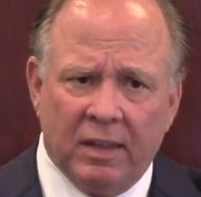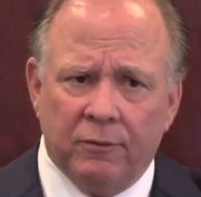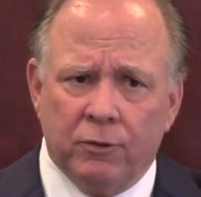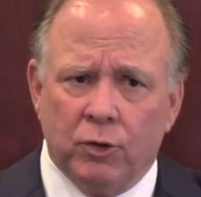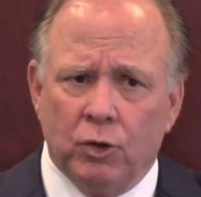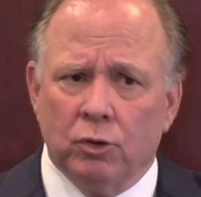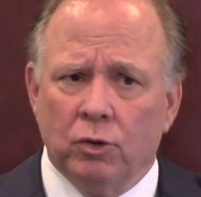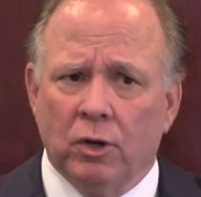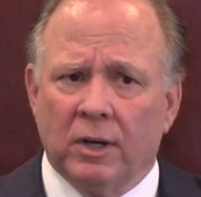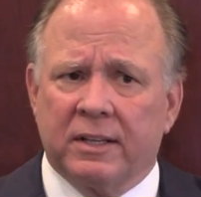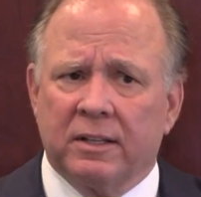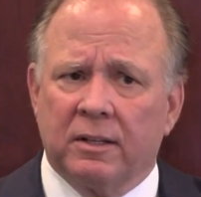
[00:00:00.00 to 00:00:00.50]

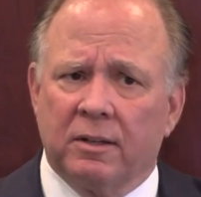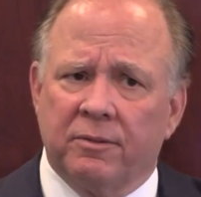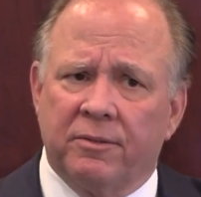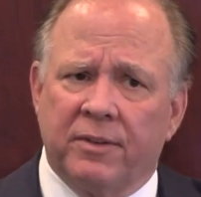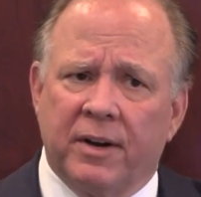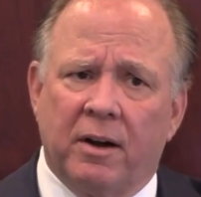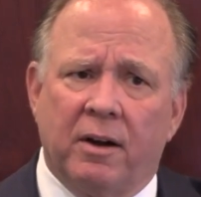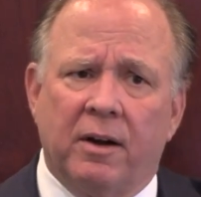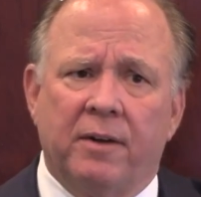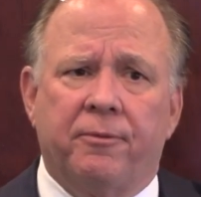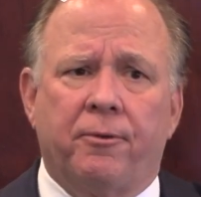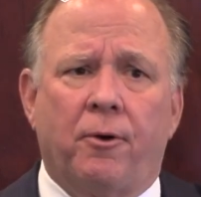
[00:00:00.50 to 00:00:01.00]
You look at the
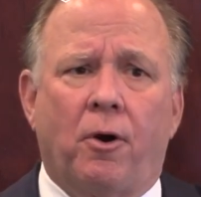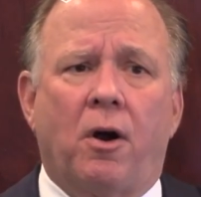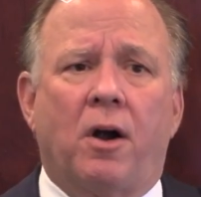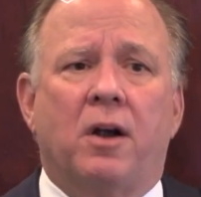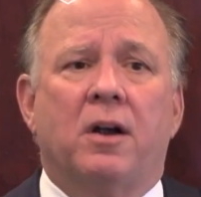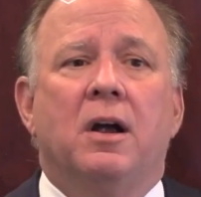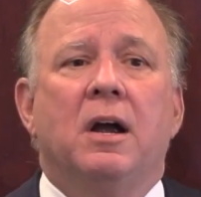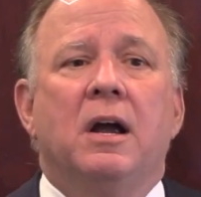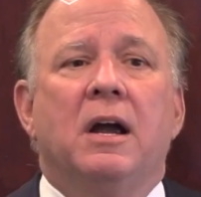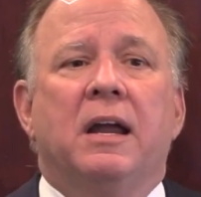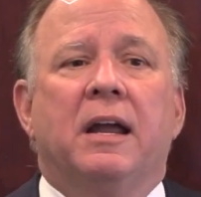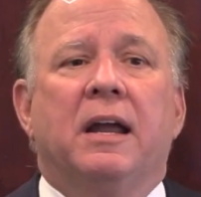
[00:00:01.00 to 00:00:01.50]
very
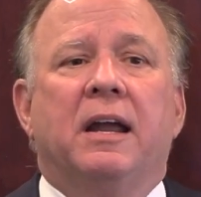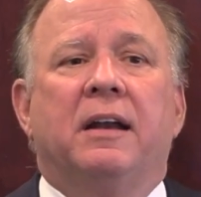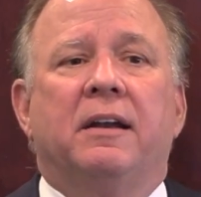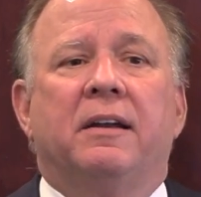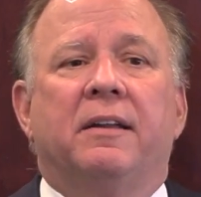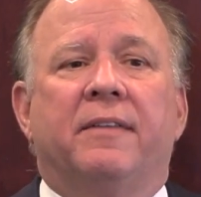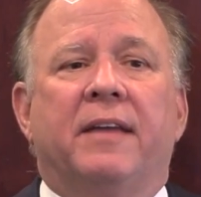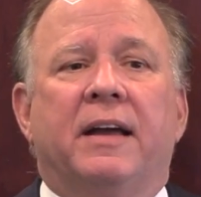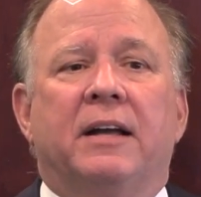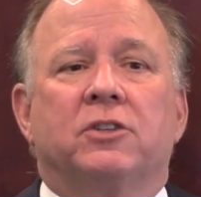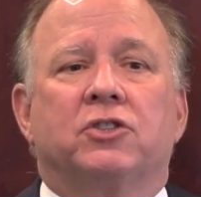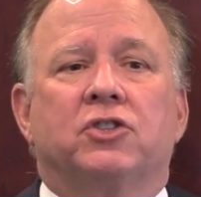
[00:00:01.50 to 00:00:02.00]
far end
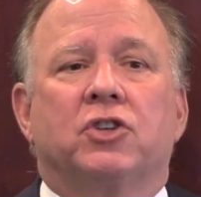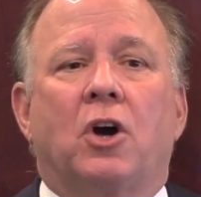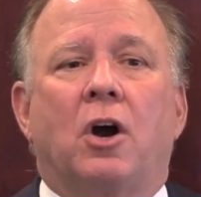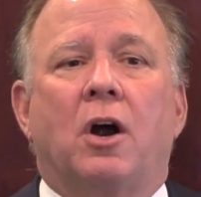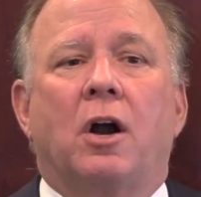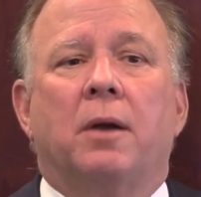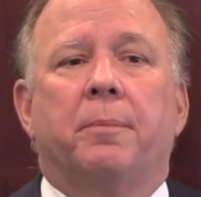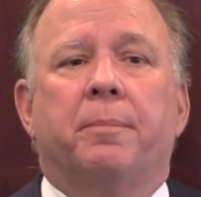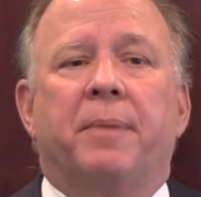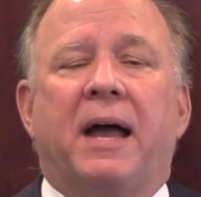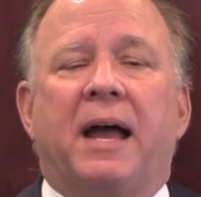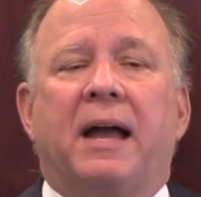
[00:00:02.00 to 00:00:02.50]
of that
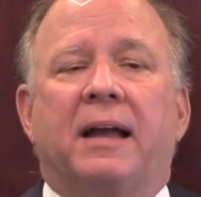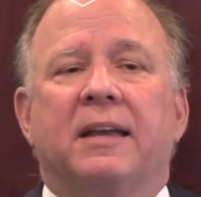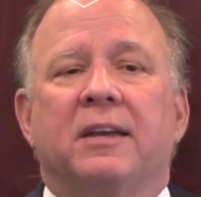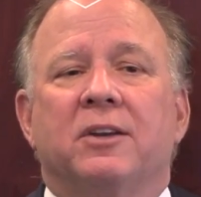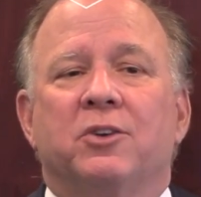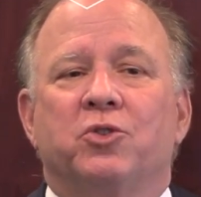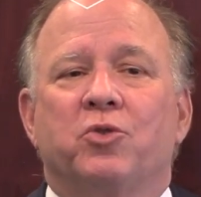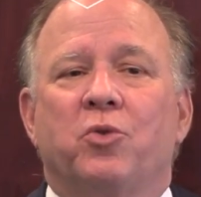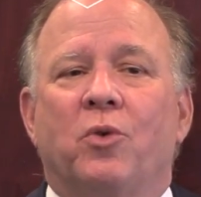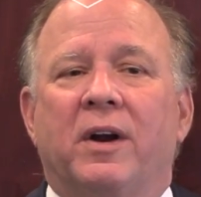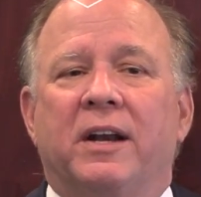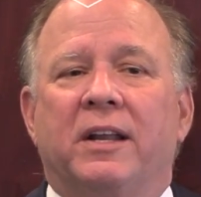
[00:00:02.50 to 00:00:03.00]
chart back in
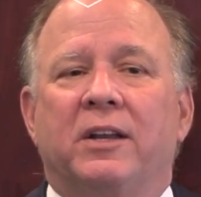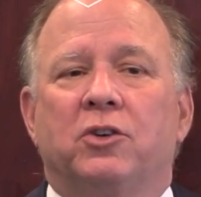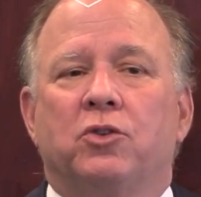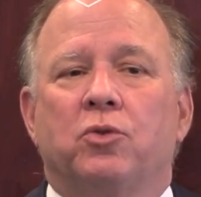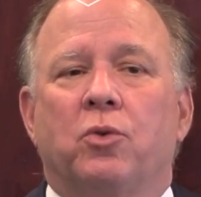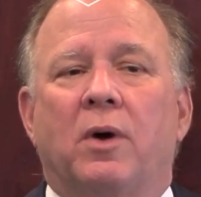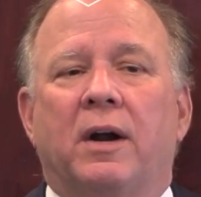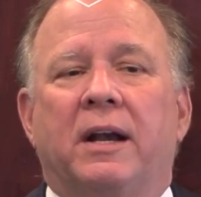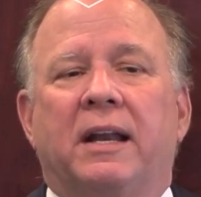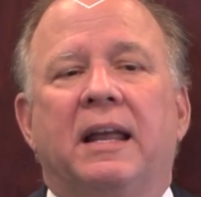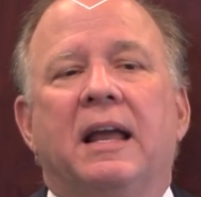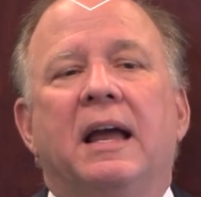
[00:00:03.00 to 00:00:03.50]

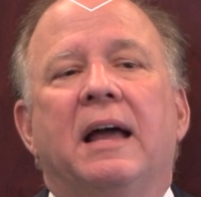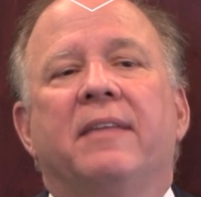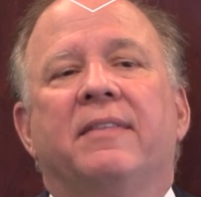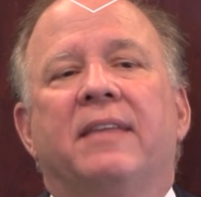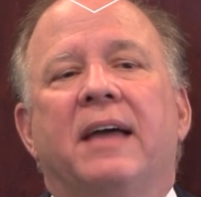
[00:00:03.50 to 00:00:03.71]
2020,